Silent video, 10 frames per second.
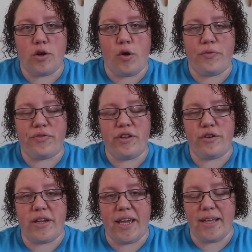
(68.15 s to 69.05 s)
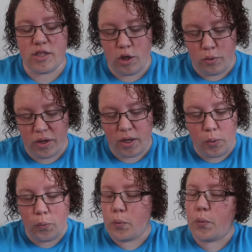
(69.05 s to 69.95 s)
Hopefully your day is
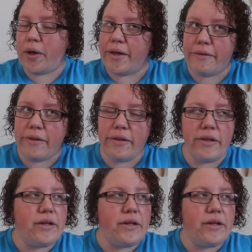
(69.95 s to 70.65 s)
going well.